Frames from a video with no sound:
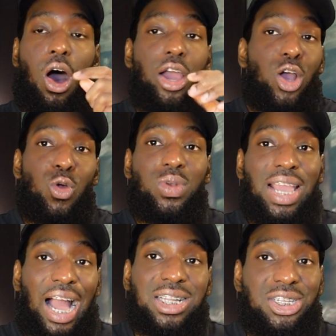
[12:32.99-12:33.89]
I
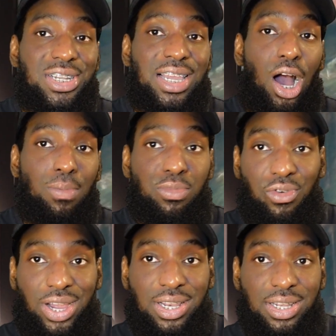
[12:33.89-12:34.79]
only actually
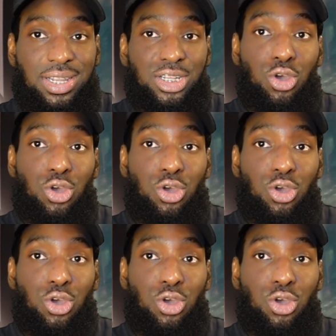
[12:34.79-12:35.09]
upgraded